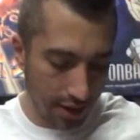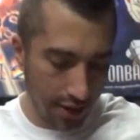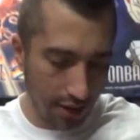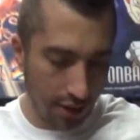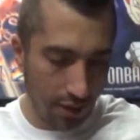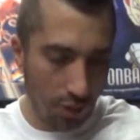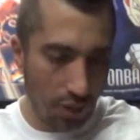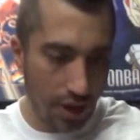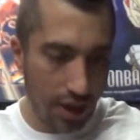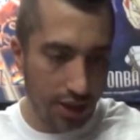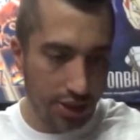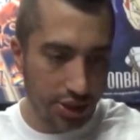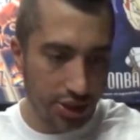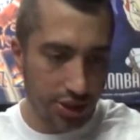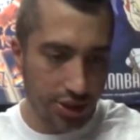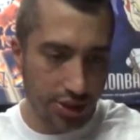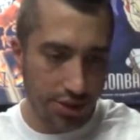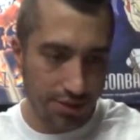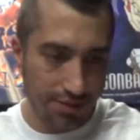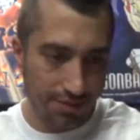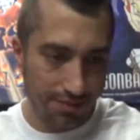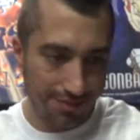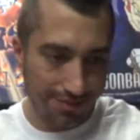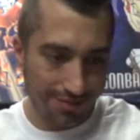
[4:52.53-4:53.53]

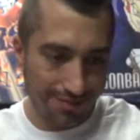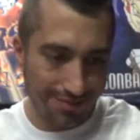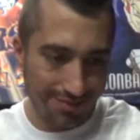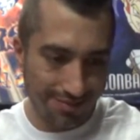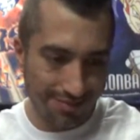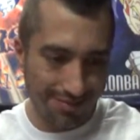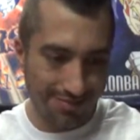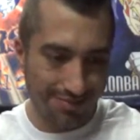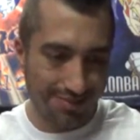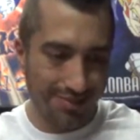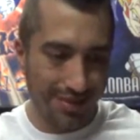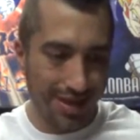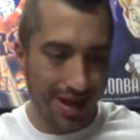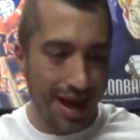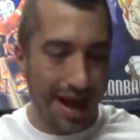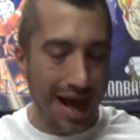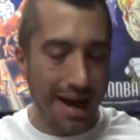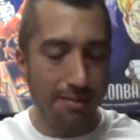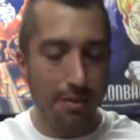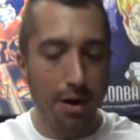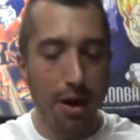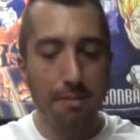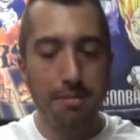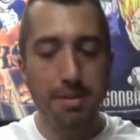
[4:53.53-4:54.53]
which
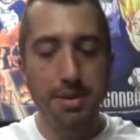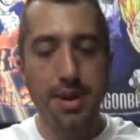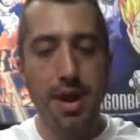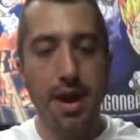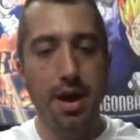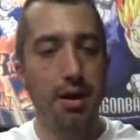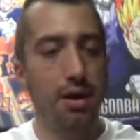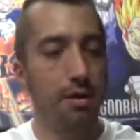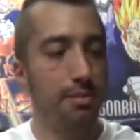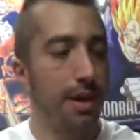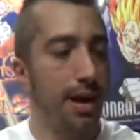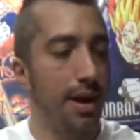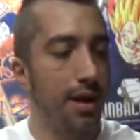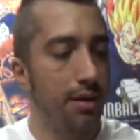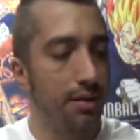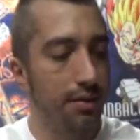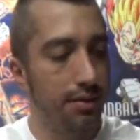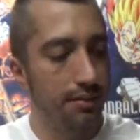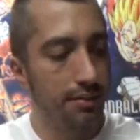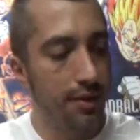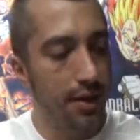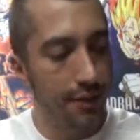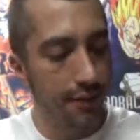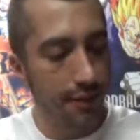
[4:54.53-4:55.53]
I'm up in the air about
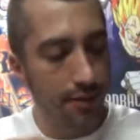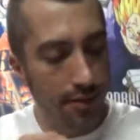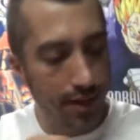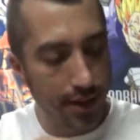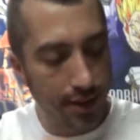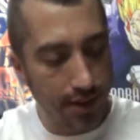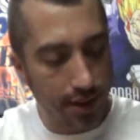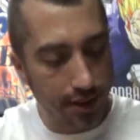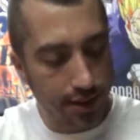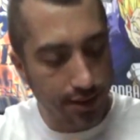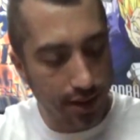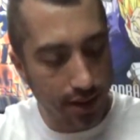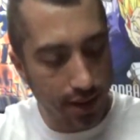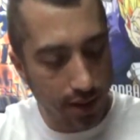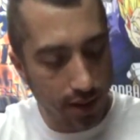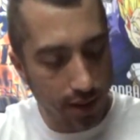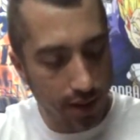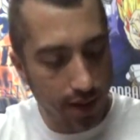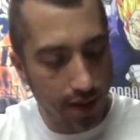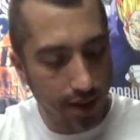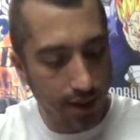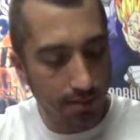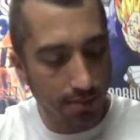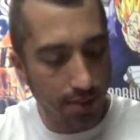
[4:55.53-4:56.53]
if it really does
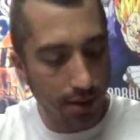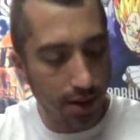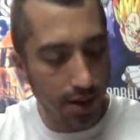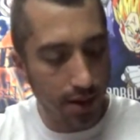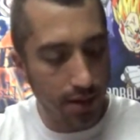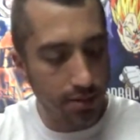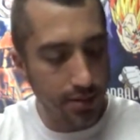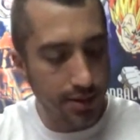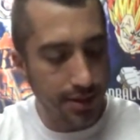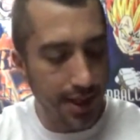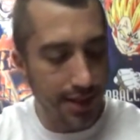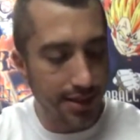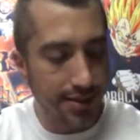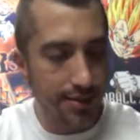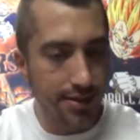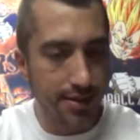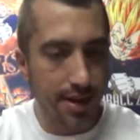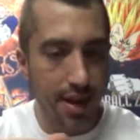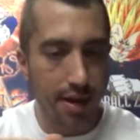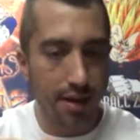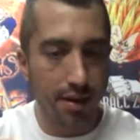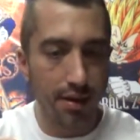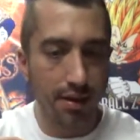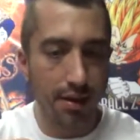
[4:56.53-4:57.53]
anything, but it was on
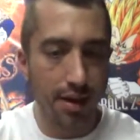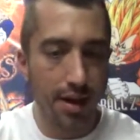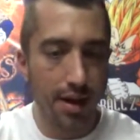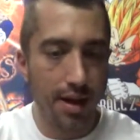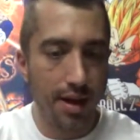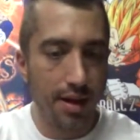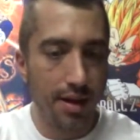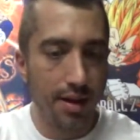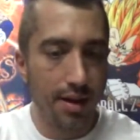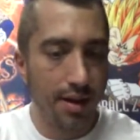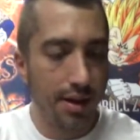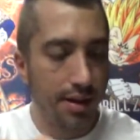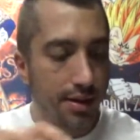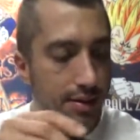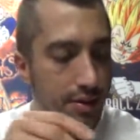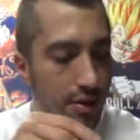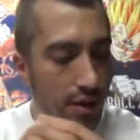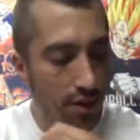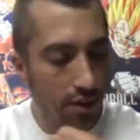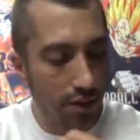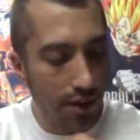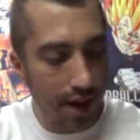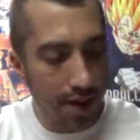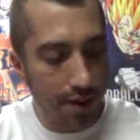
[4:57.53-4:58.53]
sale.
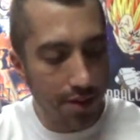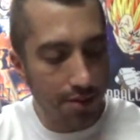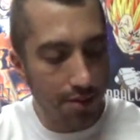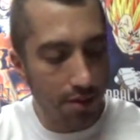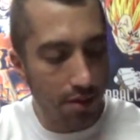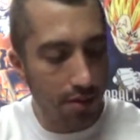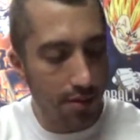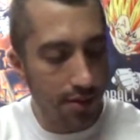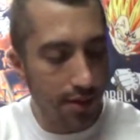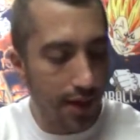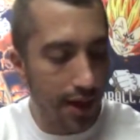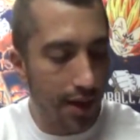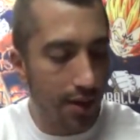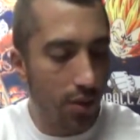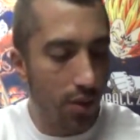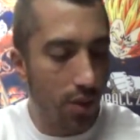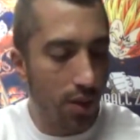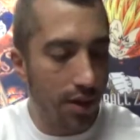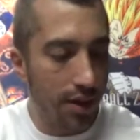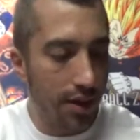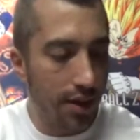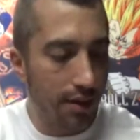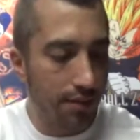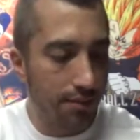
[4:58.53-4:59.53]
So I throw in like
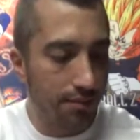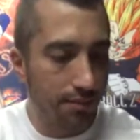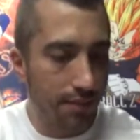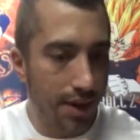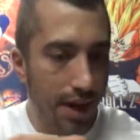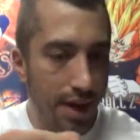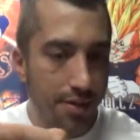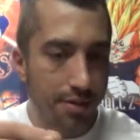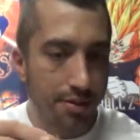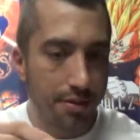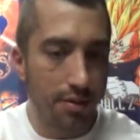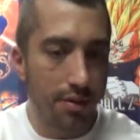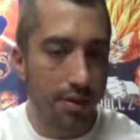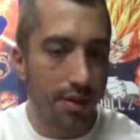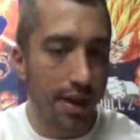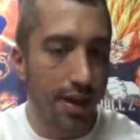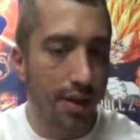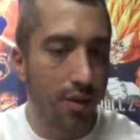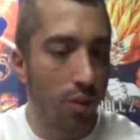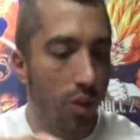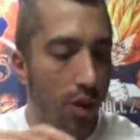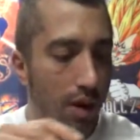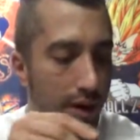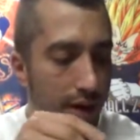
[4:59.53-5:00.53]
I throw in like
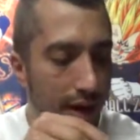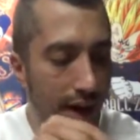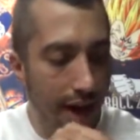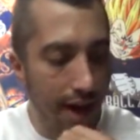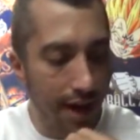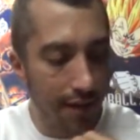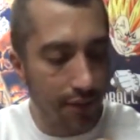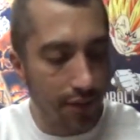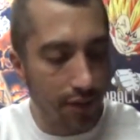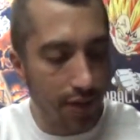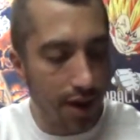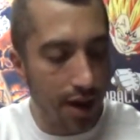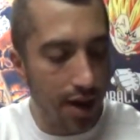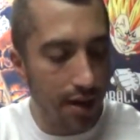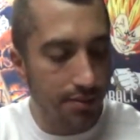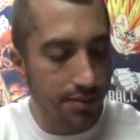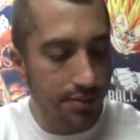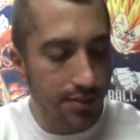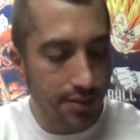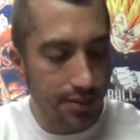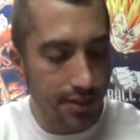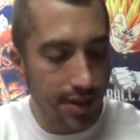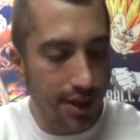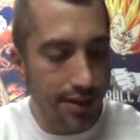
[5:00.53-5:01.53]
1.5
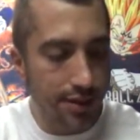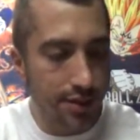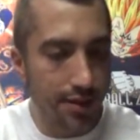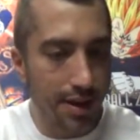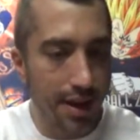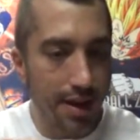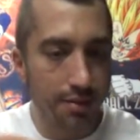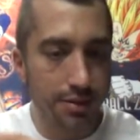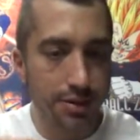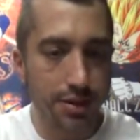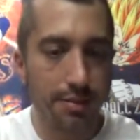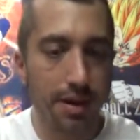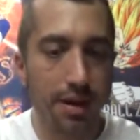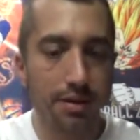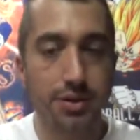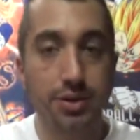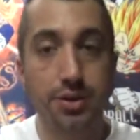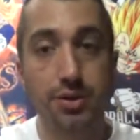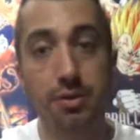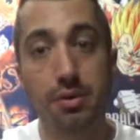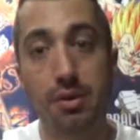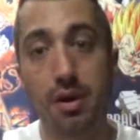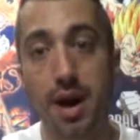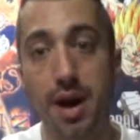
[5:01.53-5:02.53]
grams. That was about
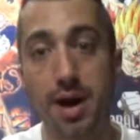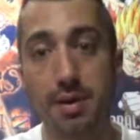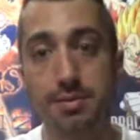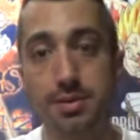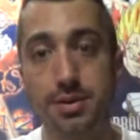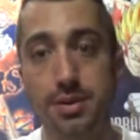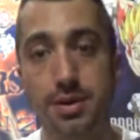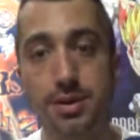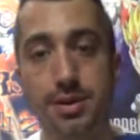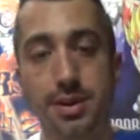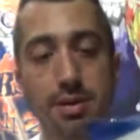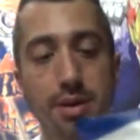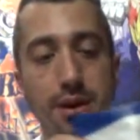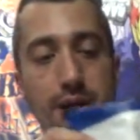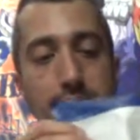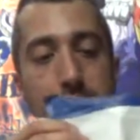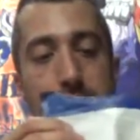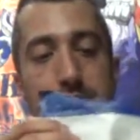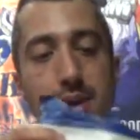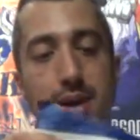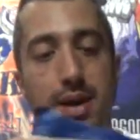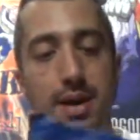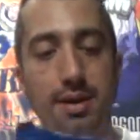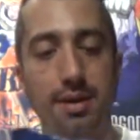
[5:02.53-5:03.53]
2 grams because they were
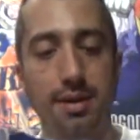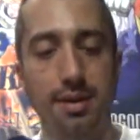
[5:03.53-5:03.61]
heaping.